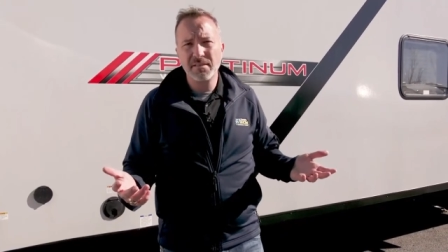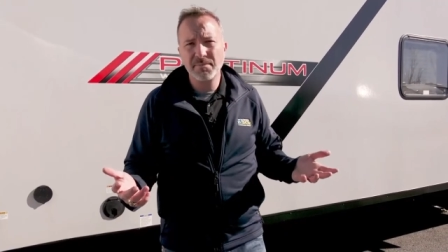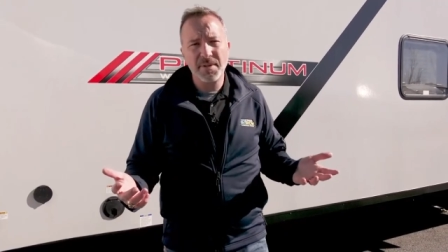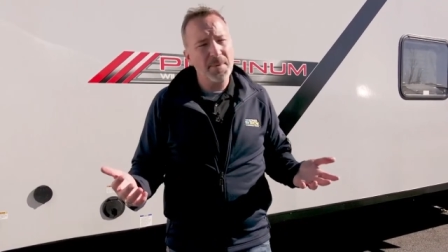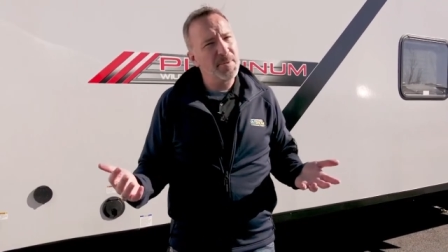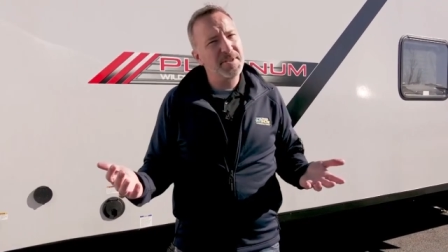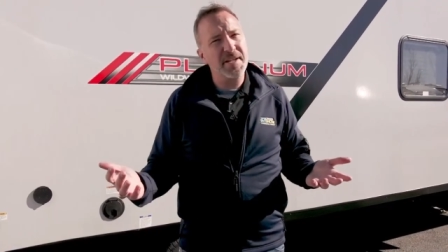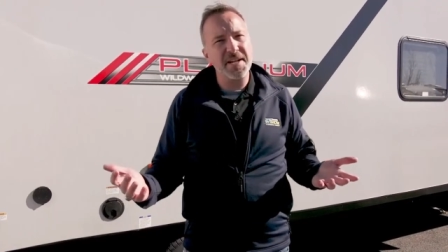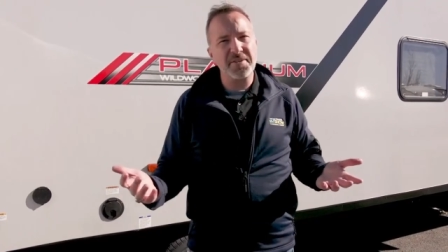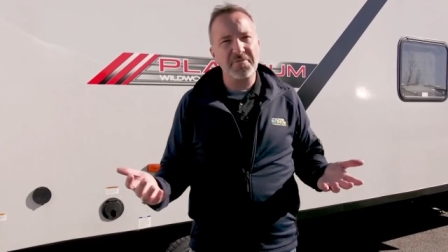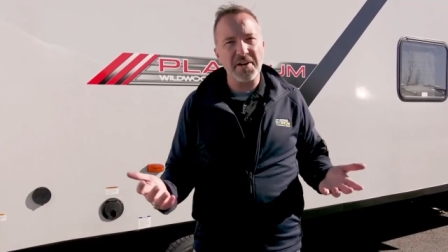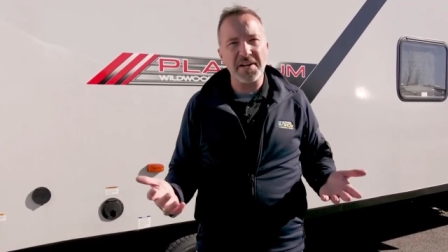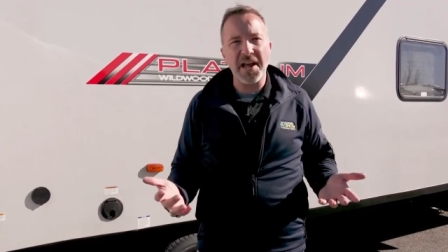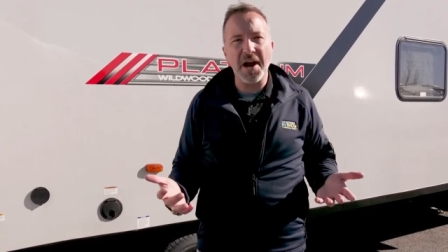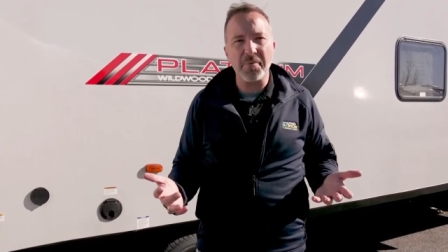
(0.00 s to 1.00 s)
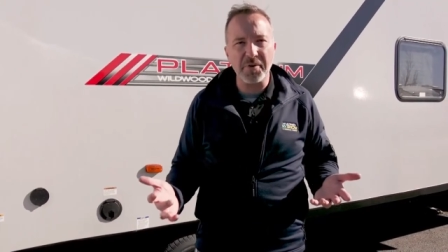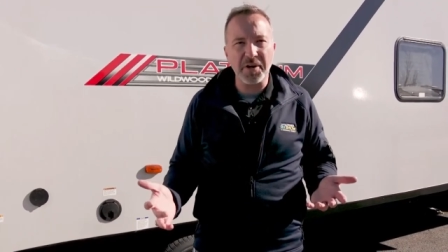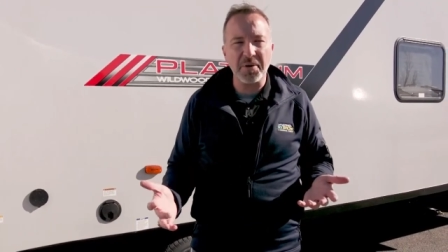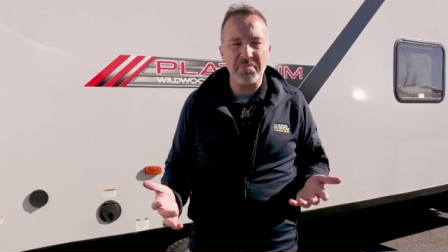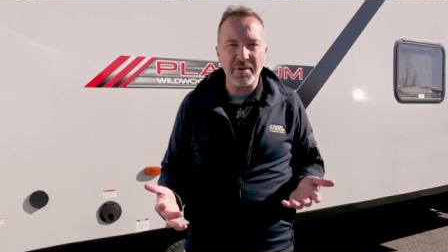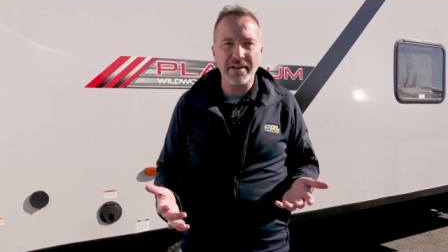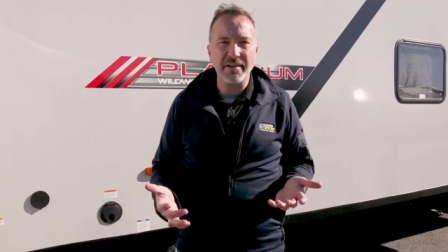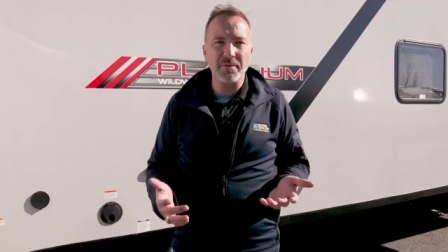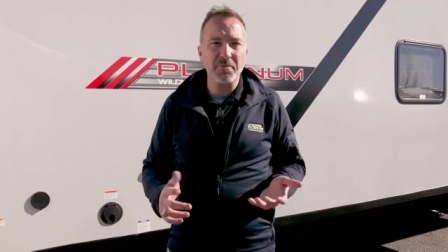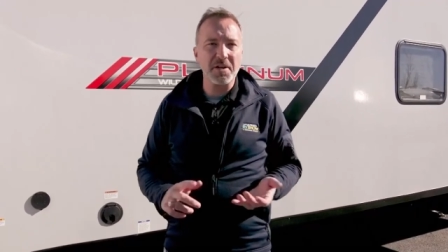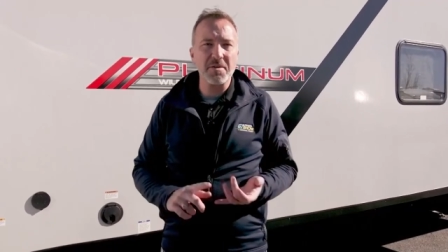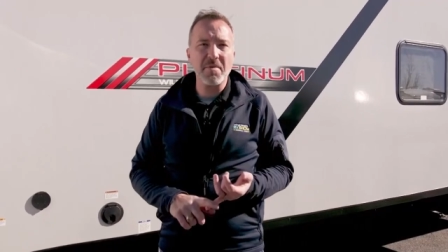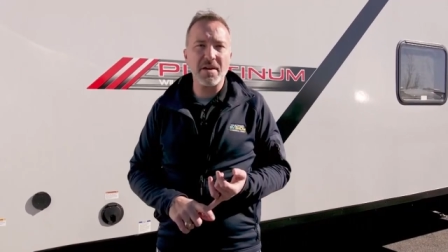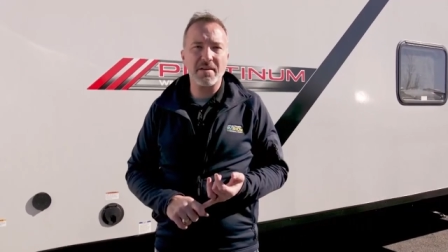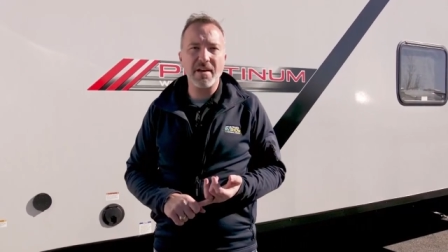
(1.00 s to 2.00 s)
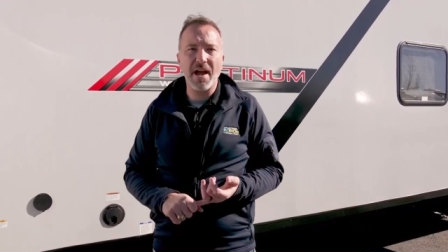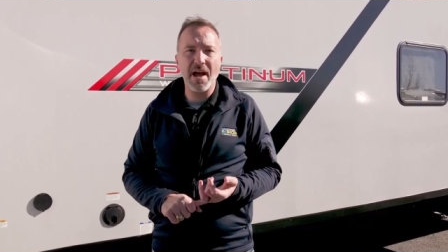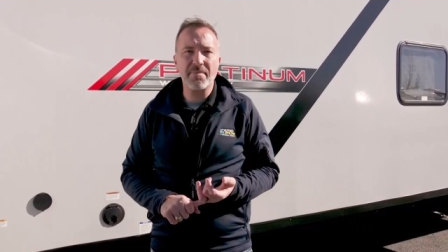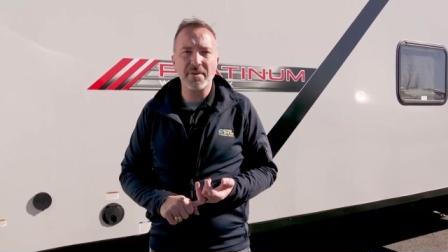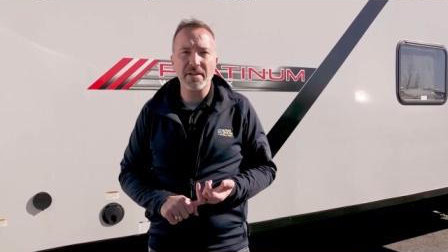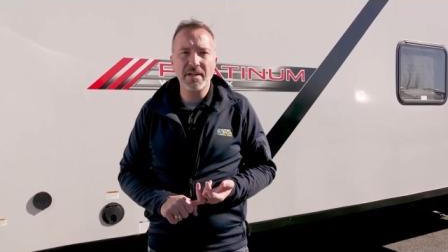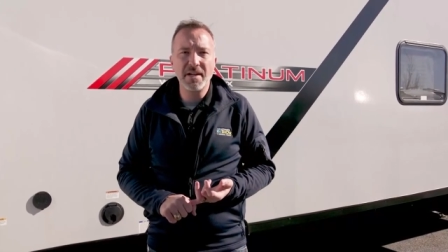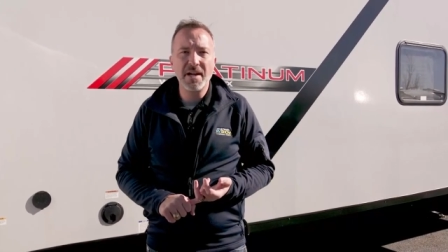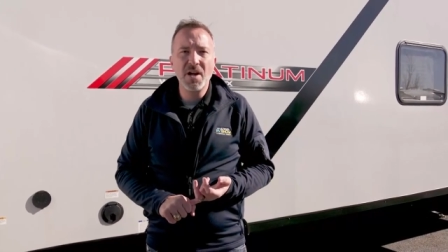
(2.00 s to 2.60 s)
But I'm gonna tell you right now, we're gonna beat it. We're gonna make you happy.